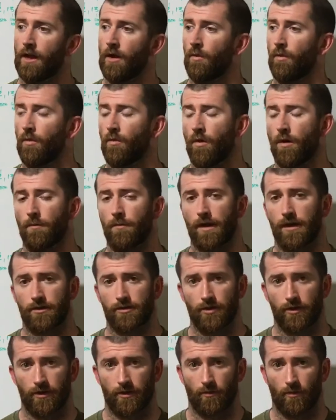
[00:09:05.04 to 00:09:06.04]
We want to make
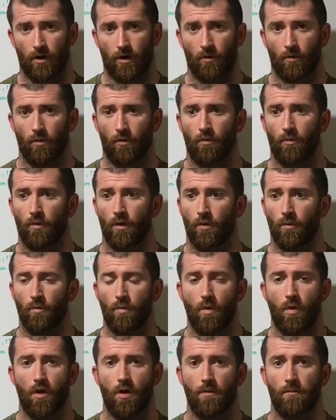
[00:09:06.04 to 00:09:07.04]
sure that we're
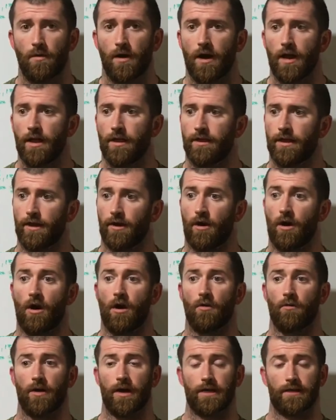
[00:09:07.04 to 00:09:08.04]
warm, that our
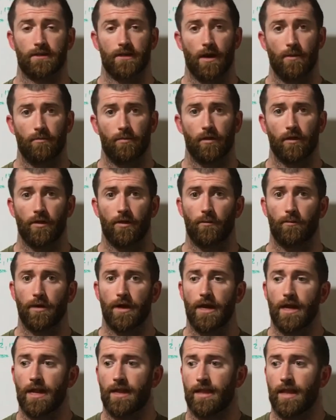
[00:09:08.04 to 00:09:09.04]
heart rate's up a little
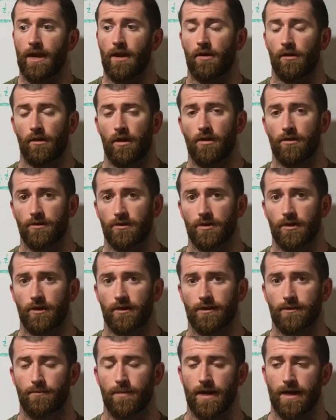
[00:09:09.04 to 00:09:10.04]
bit, and that our lungs are
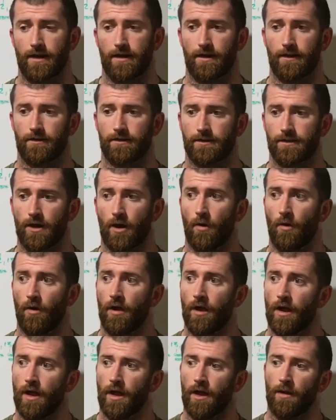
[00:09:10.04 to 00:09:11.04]
expanded. So
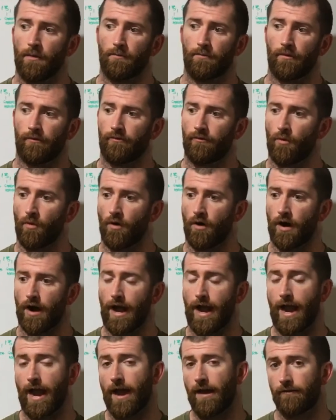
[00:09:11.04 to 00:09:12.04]

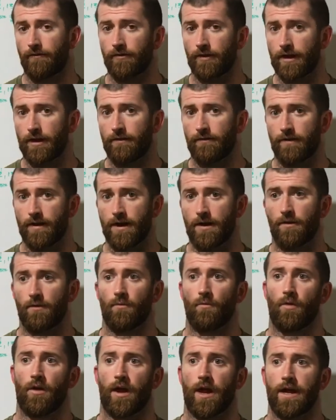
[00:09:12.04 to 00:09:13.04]
before every event,
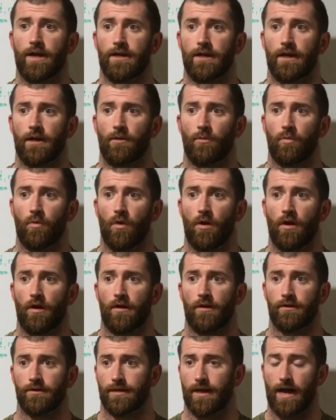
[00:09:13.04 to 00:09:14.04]
what I did
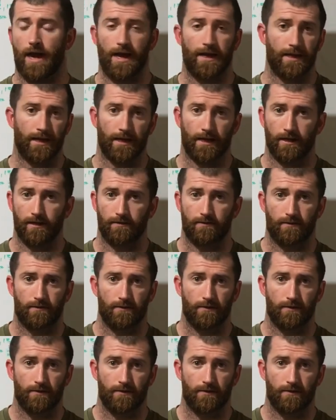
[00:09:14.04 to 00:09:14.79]
was I did